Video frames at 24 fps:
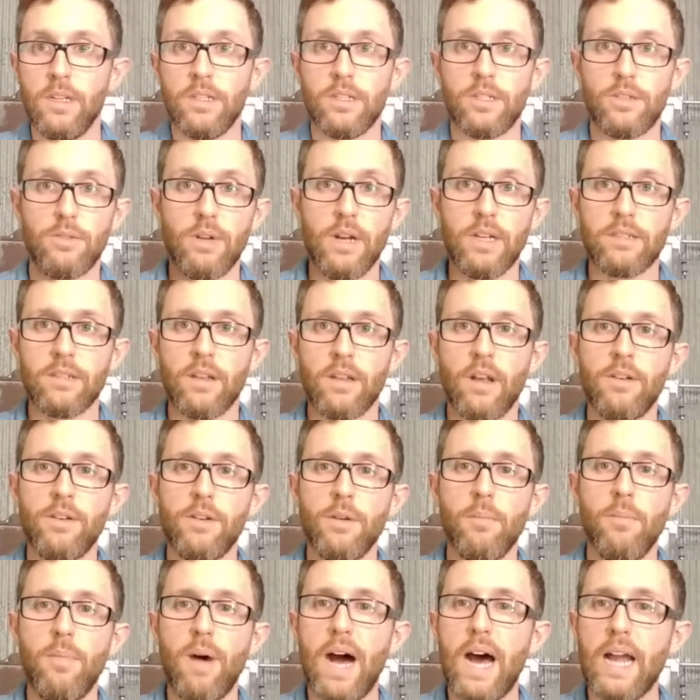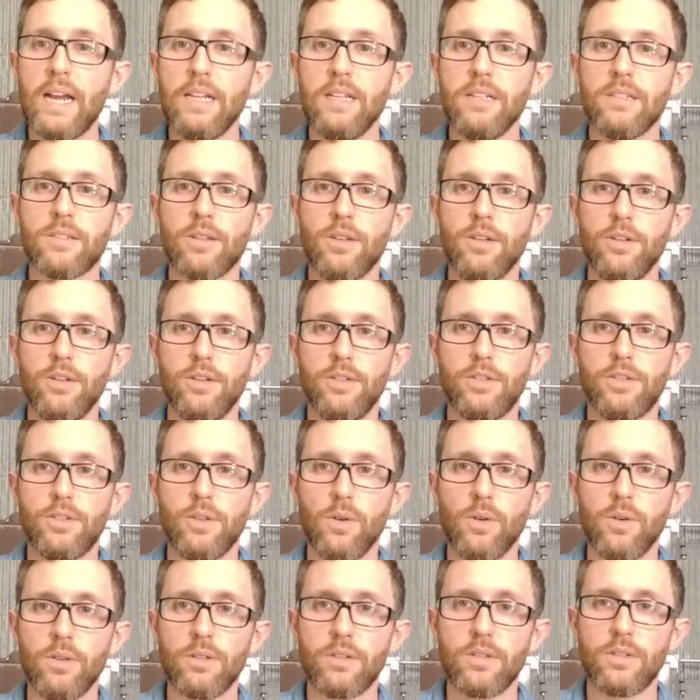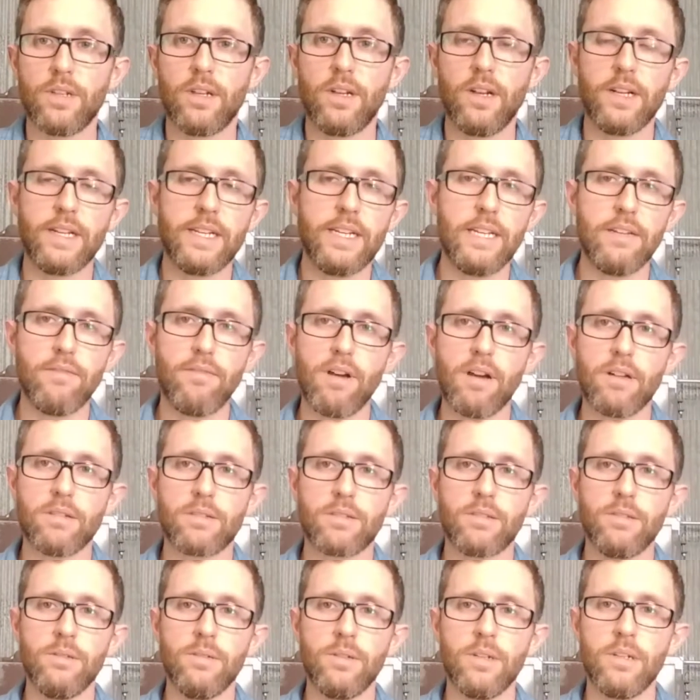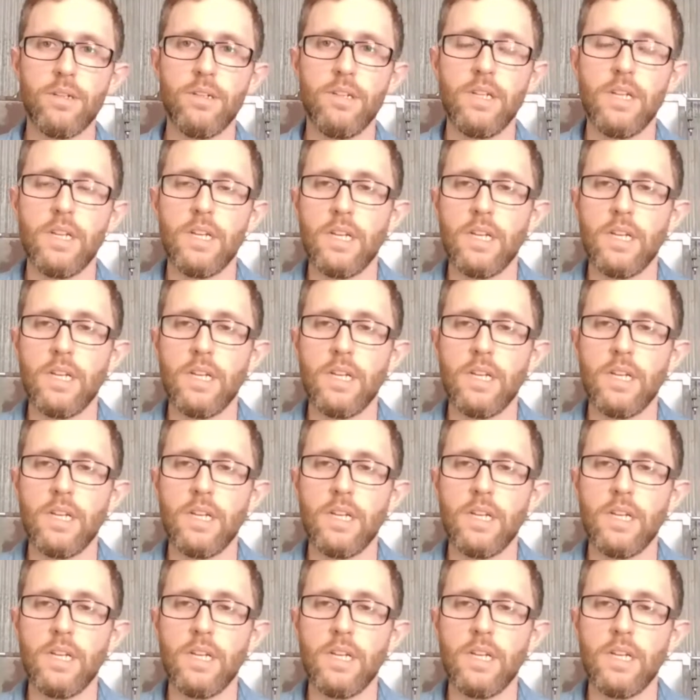stress on your body, so your shoulders are going to give out sooner.